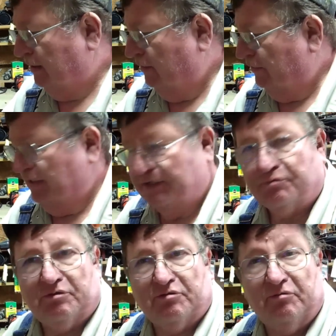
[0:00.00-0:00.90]
this
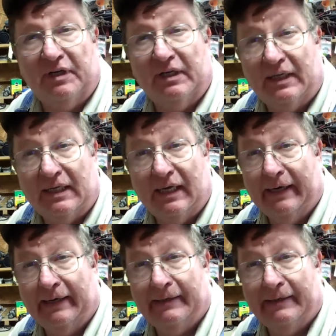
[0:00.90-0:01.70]
was really uh,